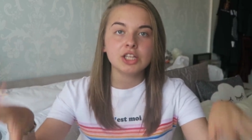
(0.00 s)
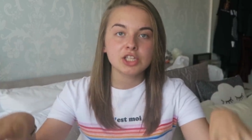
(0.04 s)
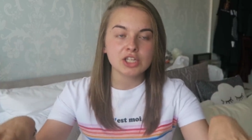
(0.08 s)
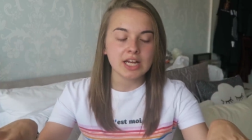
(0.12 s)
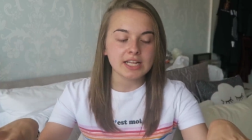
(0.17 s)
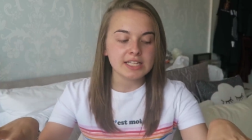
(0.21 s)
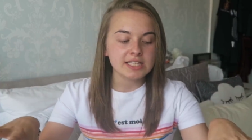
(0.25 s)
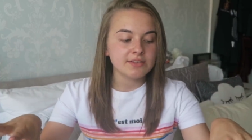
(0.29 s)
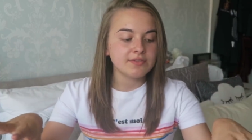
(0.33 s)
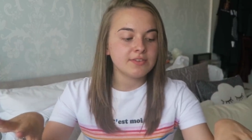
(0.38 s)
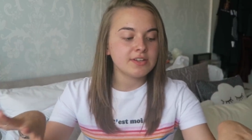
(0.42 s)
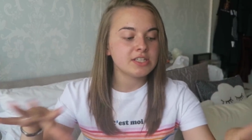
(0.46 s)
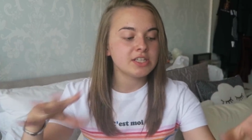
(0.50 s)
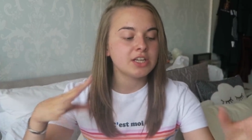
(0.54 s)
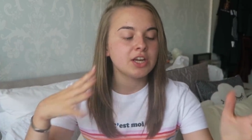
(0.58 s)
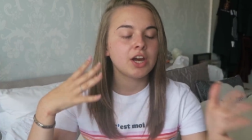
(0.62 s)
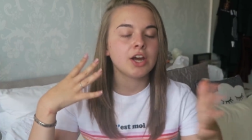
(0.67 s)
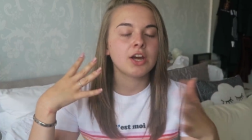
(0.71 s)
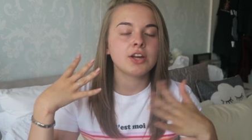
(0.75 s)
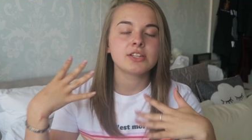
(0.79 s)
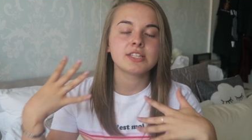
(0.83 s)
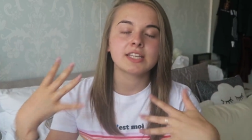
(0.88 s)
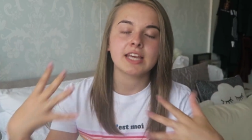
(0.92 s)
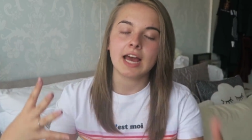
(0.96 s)
chatty
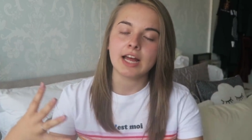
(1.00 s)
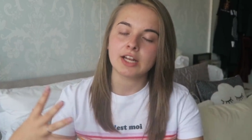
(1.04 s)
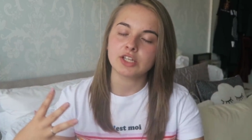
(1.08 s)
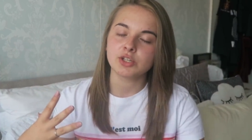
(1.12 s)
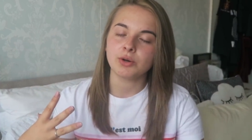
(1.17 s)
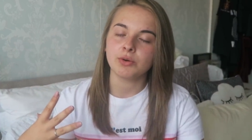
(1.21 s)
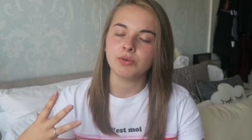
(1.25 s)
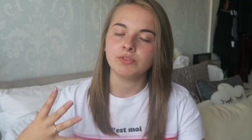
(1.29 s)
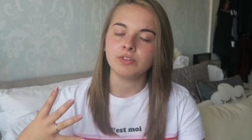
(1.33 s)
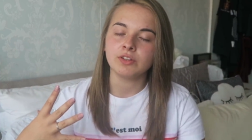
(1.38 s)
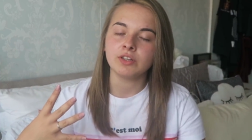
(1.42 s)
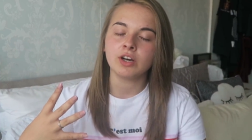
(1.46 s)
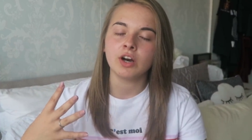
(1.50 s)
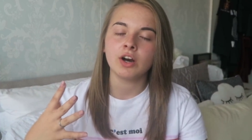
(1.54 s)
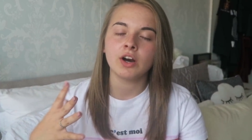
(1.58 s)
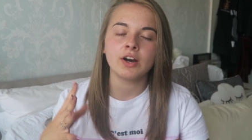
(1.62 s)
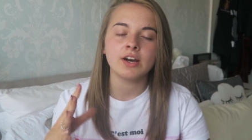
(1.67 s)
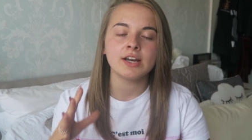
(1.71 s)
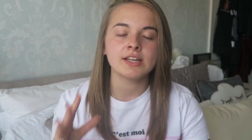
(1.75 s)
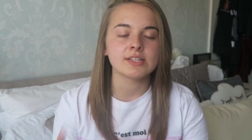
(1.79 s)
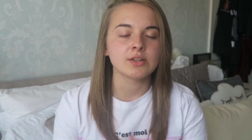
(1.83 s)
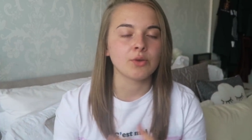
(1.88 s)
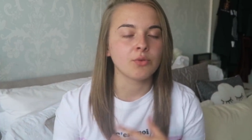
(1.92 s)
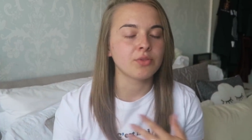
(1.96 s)
video to catch up with you
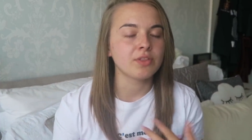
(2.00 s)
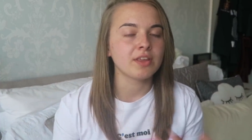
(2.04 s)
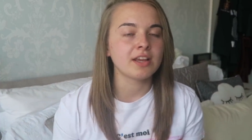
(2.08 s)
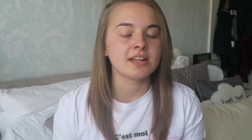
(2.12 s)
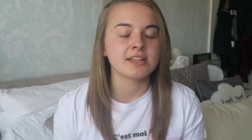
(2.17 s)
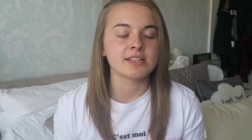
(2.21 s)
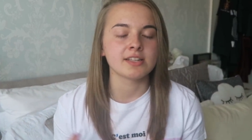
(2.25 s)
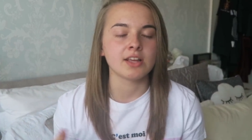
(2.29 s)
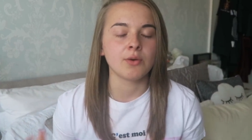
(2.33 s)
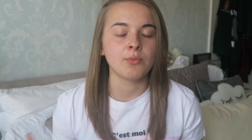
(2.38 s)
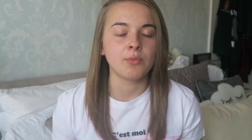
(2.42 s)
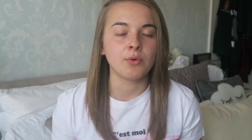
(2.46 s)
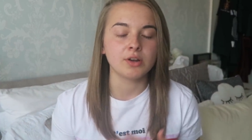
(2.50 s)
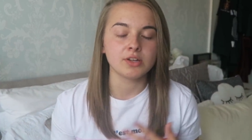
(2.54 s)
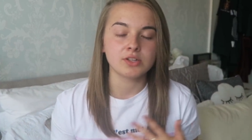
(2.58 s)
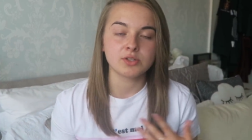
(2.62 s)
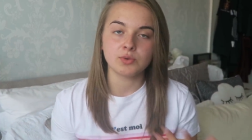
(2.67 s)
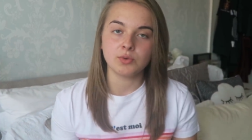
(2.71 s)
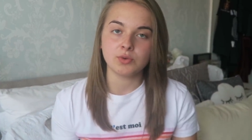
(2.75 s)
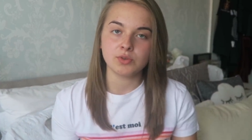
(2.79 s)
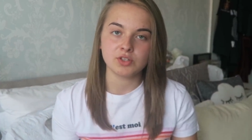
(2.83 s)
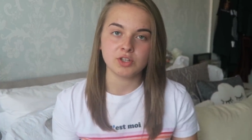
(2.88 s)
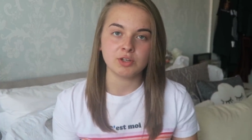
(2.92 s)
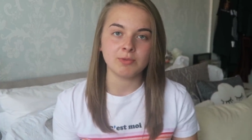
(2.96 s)
guys on things that I wanted to
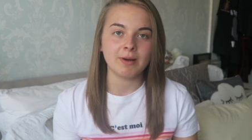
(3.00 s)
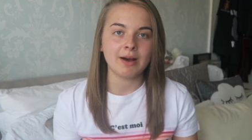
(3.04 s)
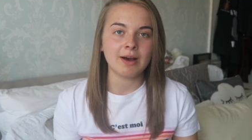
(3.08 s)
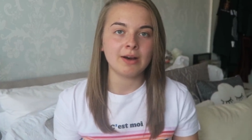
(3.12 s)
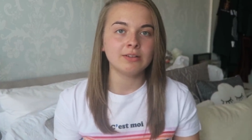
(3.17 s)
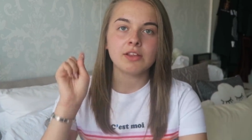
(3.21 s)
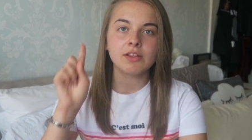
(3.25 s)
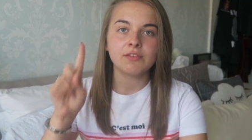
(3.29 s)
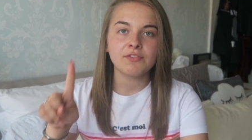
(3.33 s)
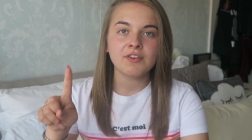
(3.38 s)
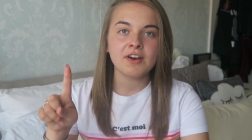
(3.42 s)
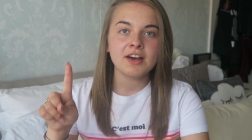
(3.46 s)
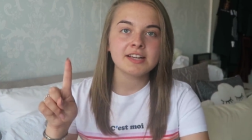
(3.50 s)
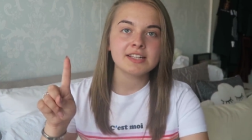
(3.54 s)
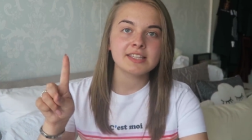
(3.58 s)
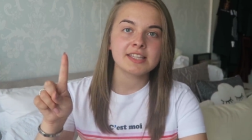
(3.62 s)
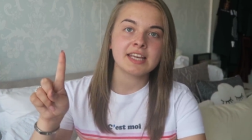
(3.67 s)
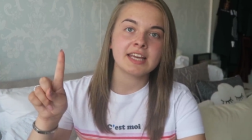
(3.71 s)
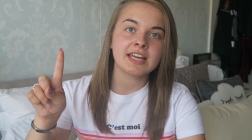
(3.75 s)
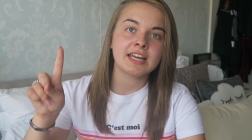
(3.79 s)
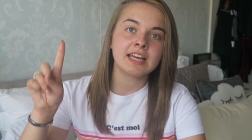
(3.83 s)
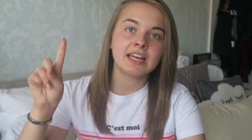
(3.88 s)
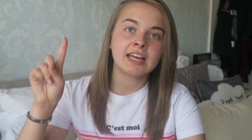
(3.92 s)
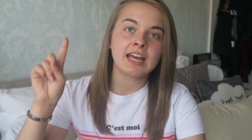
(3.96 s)
talk to you about. But the first
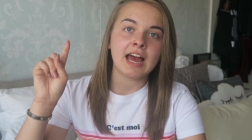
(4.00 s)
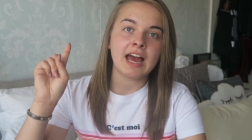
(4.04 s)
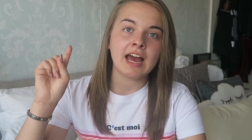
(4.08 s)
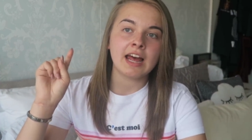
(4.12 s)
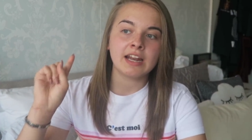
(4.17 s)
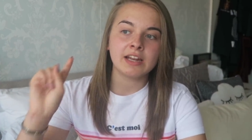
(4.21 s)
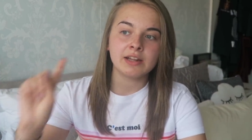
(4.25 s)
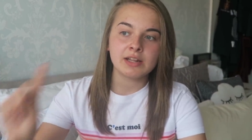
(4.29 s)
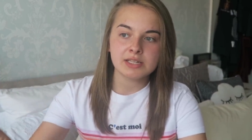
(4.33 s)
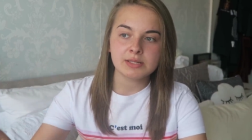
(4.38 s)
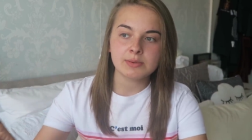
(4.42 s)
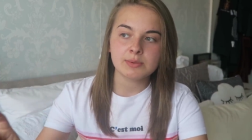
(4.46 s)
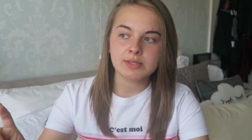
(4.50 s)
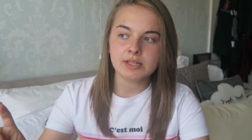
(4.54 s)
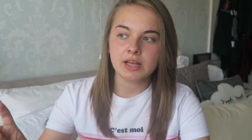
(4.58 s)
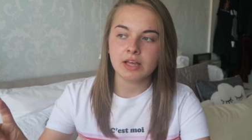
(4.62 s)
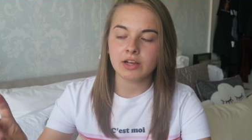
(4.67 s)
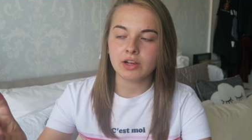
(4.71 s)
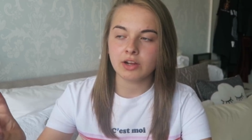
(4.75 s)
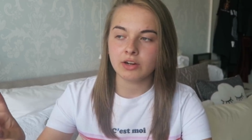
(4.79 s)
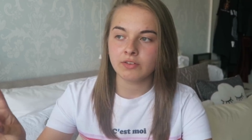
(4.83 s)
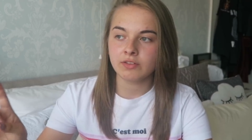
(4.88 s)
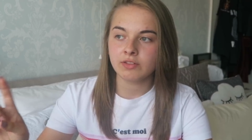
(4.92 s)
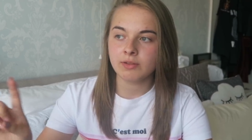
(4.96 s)
thing, and this was
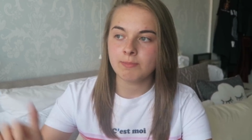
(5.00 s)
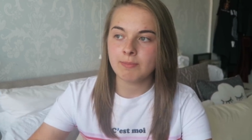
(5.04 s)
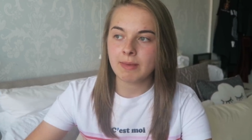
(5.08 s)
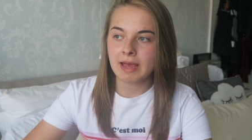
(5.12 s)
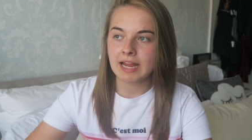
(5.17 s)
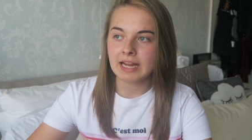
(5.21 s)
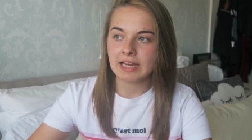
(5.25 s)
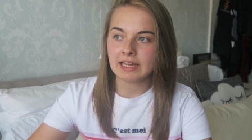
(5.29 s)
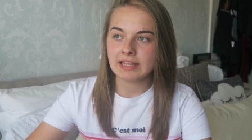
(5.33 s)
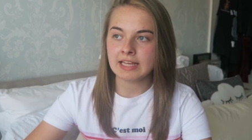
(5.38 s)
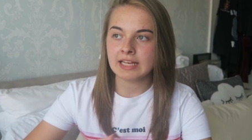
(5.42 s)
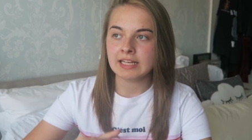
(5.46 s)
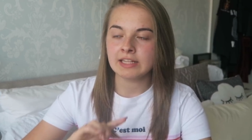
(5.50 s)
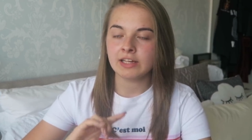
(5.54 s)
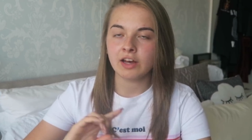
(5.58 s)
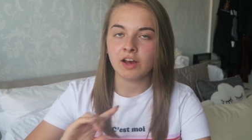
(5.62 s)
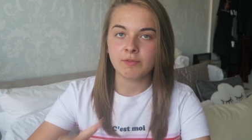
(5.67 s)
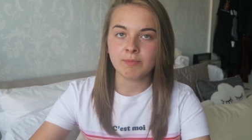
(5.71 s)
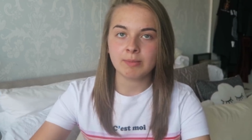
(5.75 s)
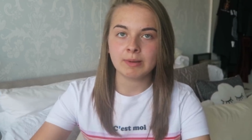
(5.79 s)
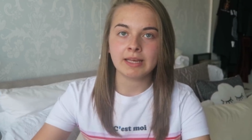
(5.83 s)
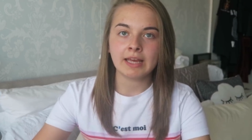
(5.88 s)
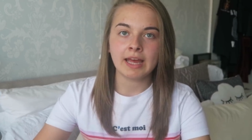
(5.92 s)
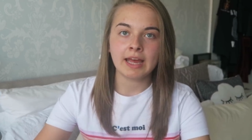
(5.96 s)
like kind of the main thing that
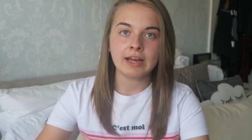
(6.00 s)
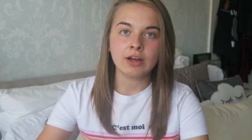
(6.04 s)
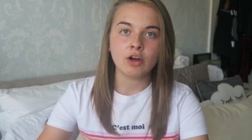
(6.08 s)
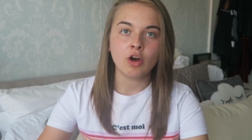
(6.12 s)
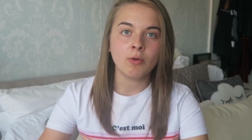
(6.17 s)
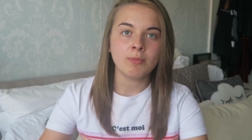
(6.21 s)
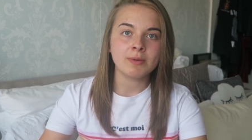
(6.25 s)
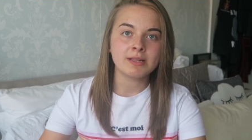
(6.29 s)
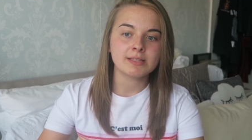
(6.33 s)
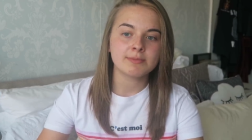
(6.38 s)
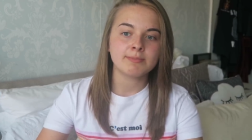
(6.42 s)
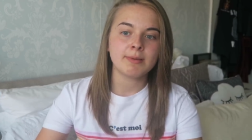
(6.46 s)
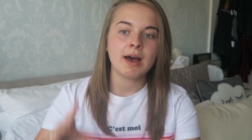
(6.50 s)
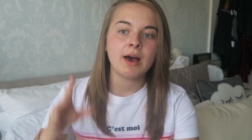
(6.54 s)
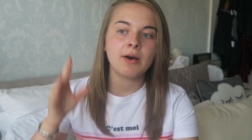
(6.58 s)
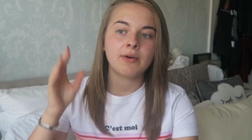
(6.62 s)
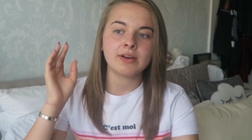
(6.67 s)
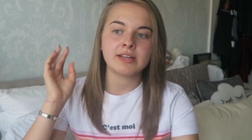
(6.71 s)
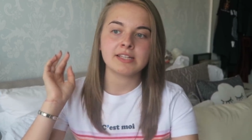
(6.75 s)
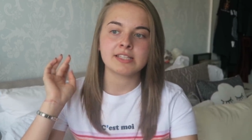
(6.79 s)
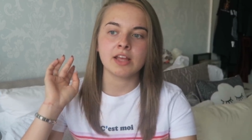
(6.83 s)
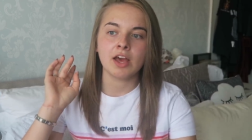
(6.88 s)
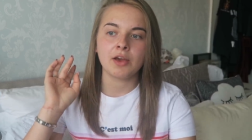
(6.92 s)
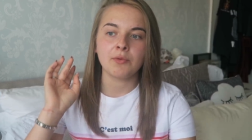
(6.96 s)
I've been getting comments
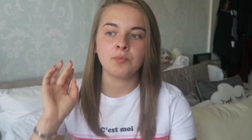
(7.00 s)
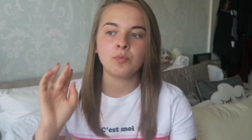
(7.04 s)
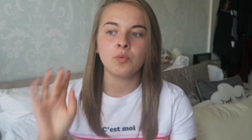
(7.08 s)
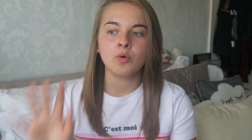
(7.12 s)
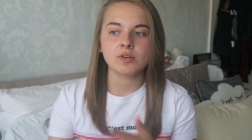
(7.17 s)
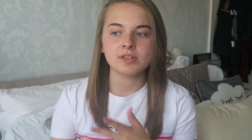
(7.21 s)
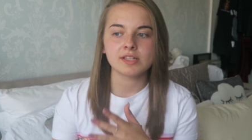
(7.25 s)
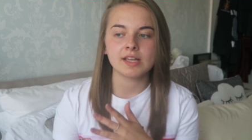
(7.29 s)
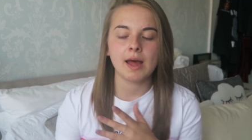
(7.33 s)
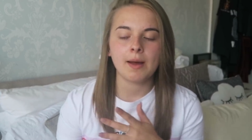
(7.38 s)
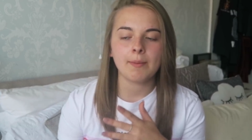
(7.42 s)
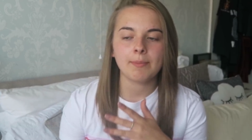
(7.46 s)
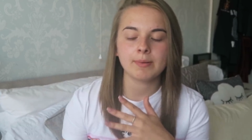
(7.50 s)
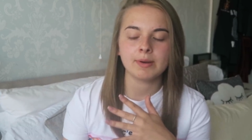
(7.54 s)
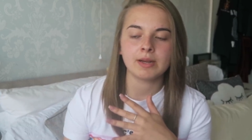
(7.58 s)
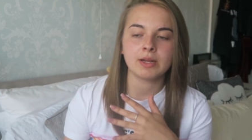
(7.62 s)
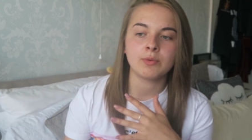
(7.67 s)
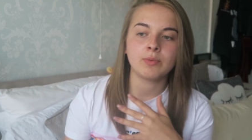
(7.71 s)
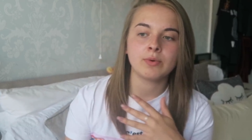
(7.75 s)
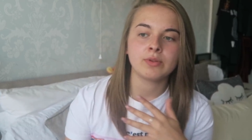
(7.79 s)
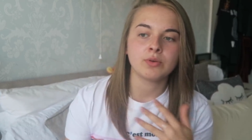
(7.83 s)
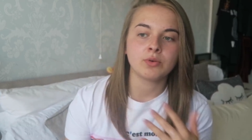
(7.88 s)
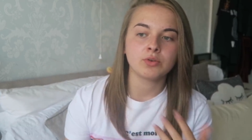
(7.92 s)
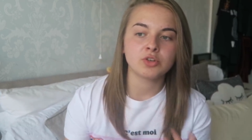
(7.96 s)
about, is like, what's
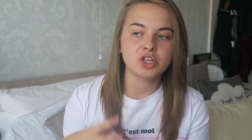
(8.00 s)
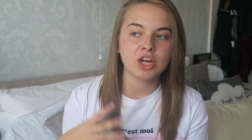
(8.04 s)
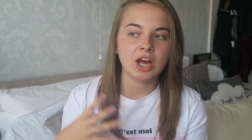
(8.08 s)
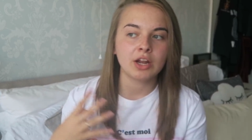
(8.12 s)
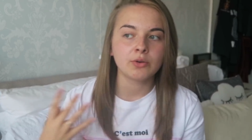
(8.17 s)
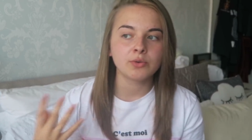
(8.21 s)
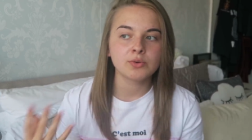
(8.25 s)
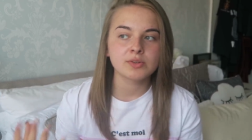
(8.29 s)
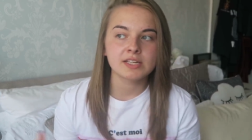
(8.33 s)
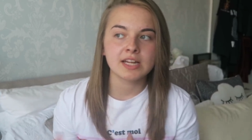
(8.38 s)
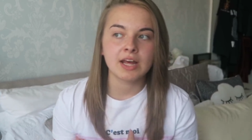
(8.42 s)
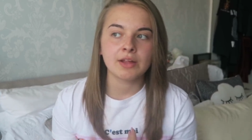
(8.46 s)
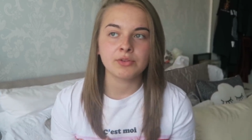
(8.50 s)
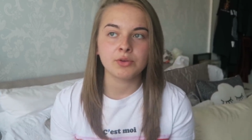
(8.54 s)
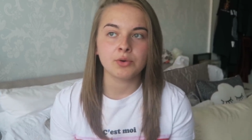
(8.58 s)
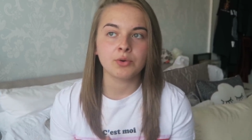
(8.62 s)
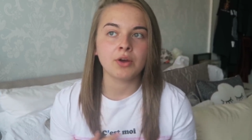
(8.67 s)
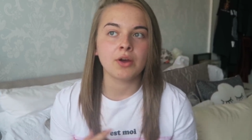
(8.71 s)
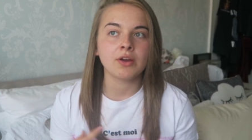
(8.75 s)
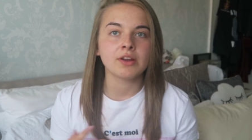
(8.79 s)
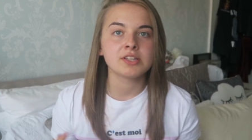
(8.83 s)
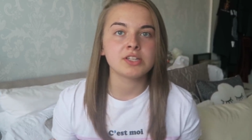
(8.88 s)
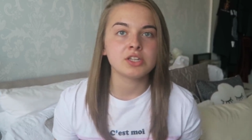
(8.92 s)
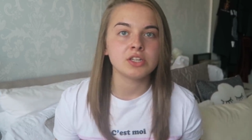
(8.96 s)
happening with your channels now that
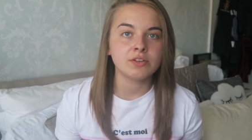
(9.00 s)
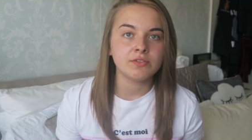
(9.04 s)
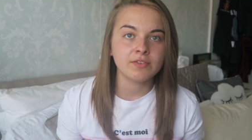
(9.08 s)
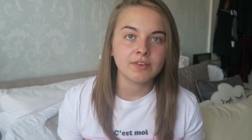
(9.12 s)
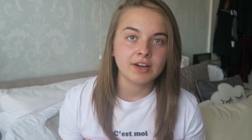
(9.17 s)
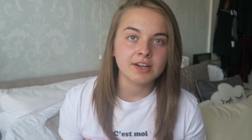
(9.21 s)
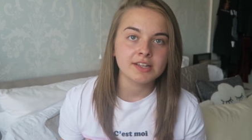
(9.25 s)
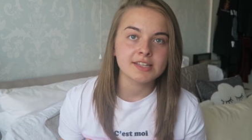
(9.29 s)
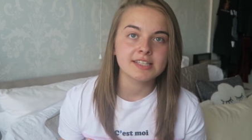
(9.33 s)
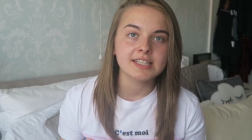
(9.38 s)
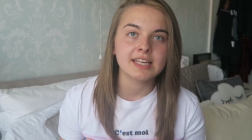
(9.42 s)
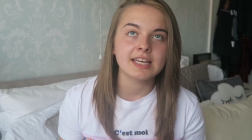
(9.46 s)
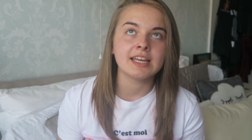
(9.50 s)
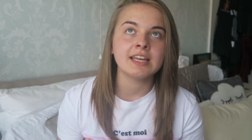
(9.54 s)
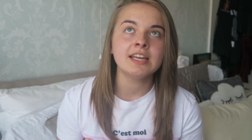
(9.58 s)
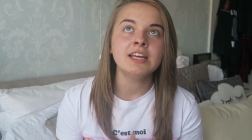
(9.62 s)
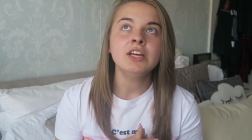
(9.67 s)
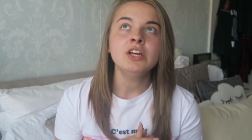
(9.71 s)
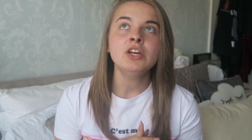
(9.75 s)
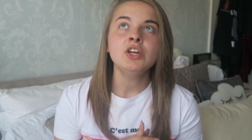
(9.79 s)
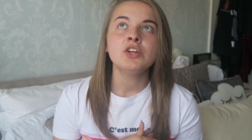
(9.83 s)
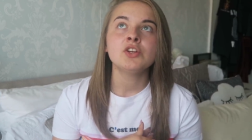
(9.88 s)
you're going to university?